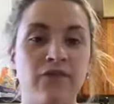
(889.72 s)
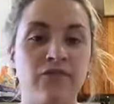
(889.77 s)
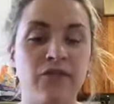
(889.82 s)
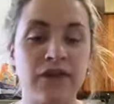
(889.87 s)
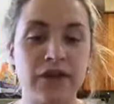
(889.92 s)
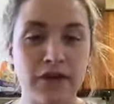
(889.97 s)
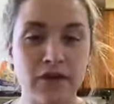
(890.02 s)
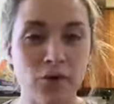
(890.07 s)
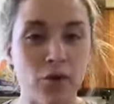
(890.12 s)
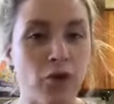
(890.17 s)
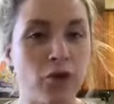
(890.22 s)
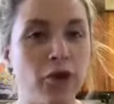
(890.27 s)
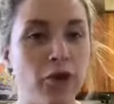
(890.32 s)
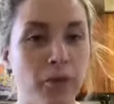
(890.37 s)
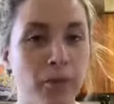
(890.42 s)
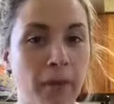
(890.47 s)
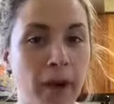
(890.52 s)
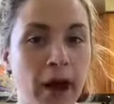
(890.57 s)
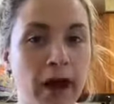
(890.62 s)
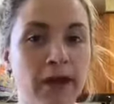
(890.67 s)
fuel your
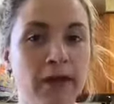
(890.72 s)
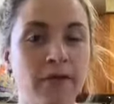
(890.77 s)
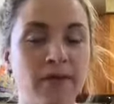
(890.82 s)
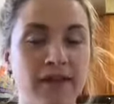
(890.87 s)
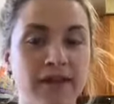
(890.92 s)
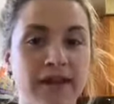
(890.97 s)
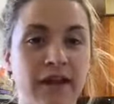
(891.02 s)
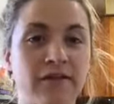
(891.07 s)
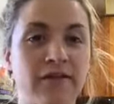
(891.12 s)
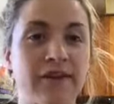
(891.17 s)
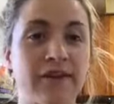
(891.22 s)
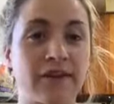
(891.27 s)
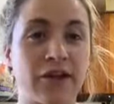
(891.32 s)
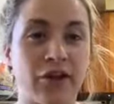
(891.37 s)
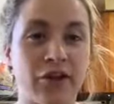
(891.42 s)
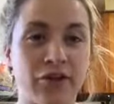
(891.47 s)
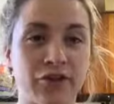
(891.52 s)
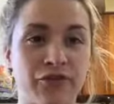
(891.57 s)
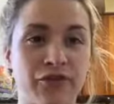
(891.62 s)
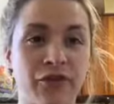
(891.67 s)
body with stuff that's
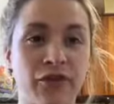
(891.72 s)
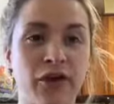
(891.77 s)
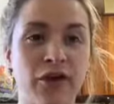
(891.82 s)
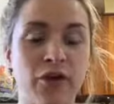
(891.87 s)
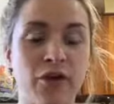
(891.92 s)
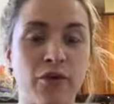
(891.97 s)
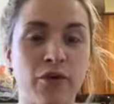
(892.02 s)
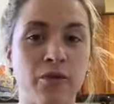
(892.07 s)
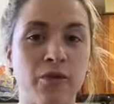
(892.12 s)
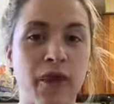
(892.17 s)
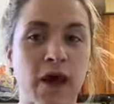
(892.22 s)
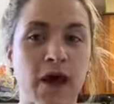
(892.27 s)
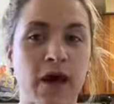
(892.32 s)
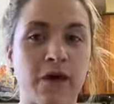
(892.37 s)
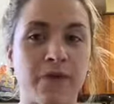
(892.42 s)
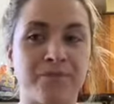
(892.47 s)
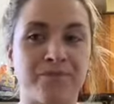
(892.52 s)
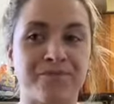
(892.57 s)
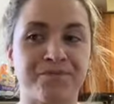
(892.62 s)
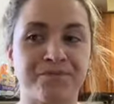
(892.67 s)
good for you.
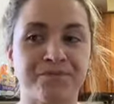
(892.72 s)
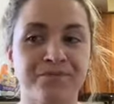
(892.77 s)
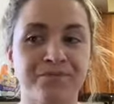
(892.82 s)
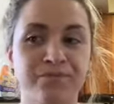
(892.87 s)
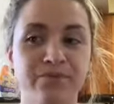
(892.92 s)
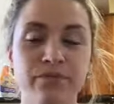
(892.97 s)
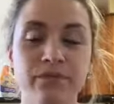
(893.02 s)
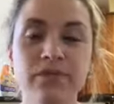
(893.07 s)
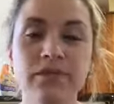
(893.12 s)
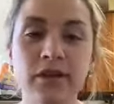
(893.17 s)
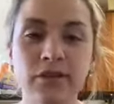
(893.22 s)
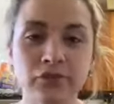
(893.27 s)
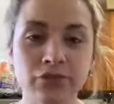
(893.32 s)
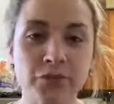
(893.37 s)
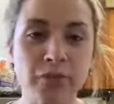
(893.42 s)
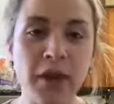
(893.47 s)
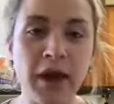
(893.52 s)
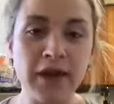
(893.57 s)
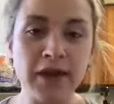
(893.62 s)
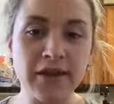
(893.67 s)
Um, because
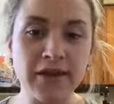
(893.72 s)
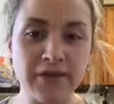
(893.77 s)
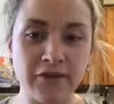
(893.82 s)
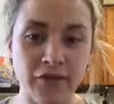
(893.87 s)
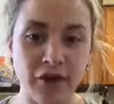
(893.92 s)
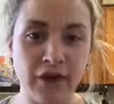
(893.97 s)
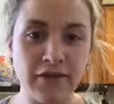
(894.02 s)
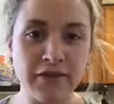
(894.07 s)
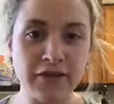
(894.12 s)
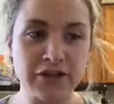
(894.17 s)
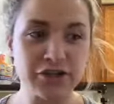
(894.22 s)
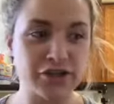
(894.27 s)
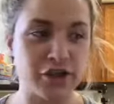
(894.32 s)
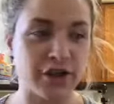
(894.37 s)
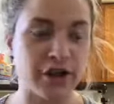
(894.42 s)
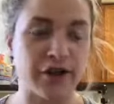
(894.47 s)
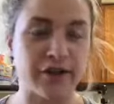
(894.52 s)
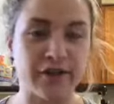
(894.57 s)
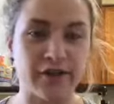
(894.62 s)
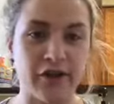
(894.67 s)
your body's craving
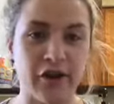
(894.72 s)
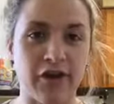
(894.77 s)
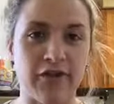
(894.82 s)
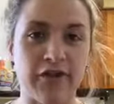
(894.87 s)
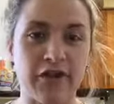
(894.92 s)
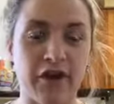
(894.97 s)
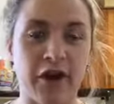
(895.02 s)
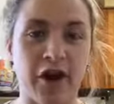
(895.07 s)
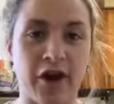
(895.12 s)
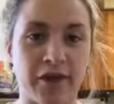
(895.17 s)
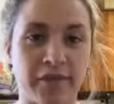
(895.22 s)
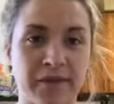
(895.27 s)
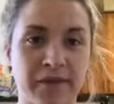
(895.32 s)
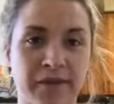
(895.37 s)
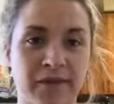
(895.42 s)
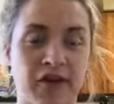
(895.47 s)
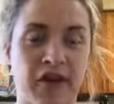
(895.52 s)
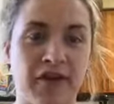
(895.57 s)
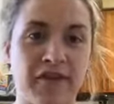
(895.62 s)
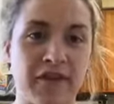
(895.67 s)
sugar, it's craving carbs,
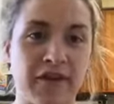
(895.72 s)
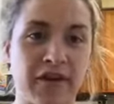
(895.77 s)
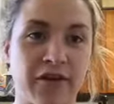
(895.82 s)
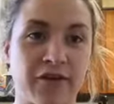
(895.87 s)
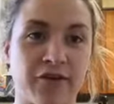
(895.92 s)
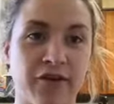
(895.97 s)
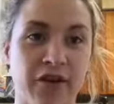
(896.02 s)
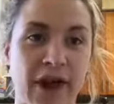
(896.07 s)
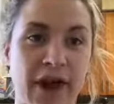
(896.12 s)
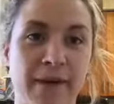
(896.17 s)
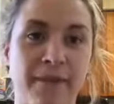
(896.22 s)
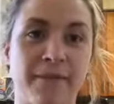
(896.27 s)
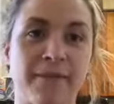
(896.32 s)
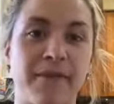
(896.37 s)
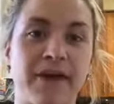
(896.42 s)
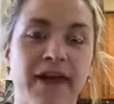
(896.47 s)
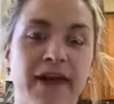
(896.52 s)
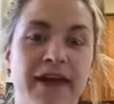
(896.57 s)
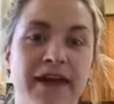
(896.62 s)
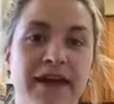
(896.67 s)
it's craving crap,
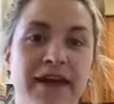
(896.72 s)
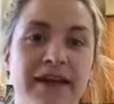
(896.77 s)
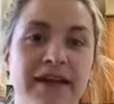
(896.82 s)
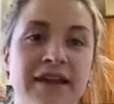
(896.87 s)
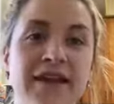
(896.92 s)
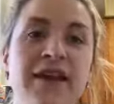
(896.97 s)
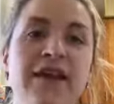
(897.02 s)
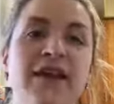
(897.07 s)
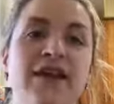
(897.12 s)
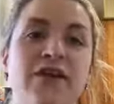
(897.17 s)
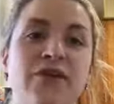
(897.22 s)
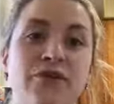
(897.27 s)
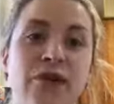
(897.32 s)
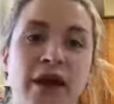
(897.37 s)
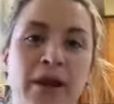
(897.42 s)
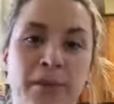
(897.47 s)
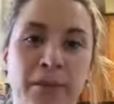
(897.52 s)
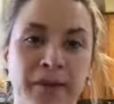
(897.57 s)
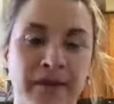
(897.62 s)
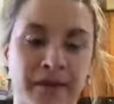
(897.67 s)
and you
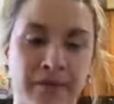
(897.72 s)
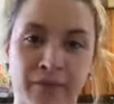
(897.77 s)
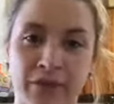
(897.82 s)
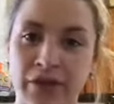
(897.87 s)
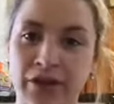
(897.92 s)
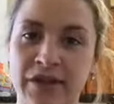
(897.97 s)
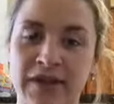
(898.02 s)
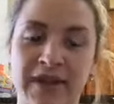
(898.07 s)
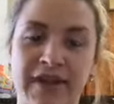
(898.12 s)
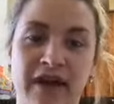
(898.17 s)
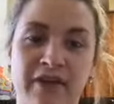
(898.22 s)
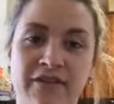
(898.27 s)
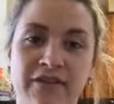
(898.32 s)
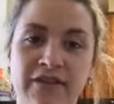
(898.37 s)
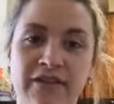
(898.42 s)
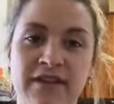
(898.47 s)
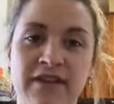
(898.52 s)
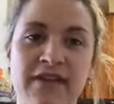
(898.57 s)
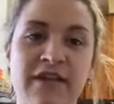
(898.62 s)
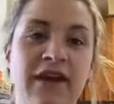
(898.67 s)
got to put some good stuff
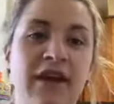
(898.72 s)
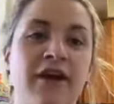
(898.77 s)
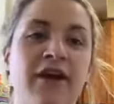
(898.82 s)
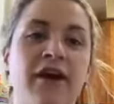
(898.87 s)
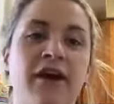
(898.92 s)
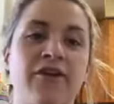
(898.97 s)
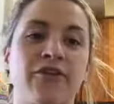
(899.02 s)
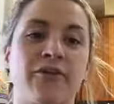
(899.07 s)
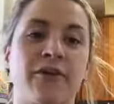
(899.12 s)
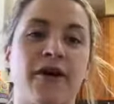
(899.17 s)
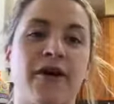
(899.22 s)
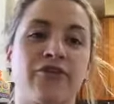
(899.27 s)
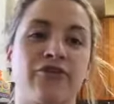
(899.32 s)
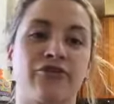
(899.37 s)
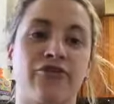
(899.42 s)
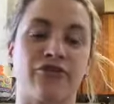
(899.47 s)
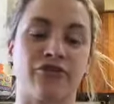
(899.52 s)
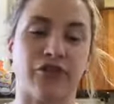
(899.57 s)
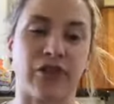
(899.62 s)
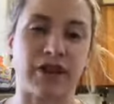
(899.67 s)
into there. Otherwise,
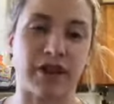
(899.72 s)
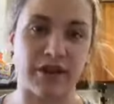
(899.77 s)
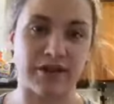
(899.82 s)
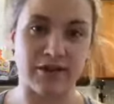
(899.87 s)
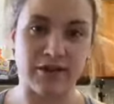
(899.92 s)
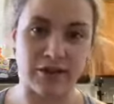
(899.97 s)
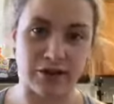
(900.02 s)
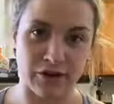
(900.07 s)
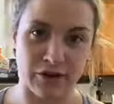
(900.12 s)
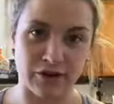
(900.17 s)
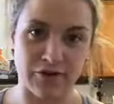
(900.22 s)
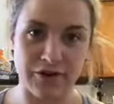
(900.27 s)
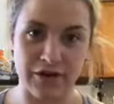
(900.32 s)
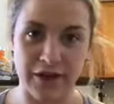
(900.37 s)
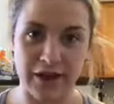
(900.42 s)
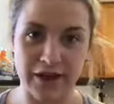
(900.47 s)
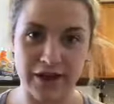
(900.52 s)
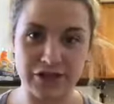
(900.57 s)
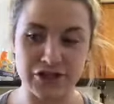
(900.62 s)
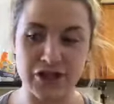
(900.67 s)
you're just going to continue to feel
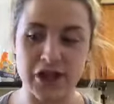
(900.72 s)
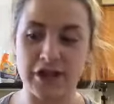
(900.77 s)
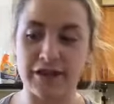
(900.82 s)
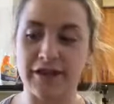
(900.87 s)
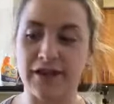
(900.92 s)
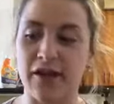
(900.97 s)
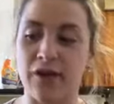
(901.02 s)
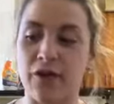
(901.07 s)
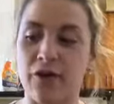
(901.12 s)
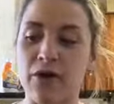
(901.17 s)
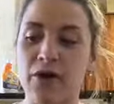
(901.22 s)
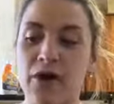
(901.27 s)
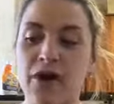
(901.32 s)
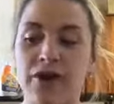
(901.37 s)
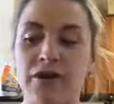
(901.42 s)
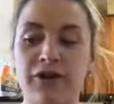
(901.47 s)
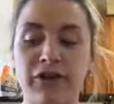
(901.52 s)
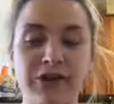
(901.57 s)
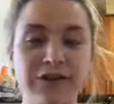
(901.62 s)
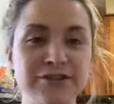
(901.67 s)
like shit. So,
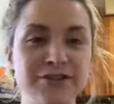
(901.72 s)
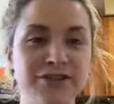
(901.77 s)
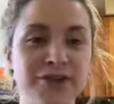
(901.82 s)
green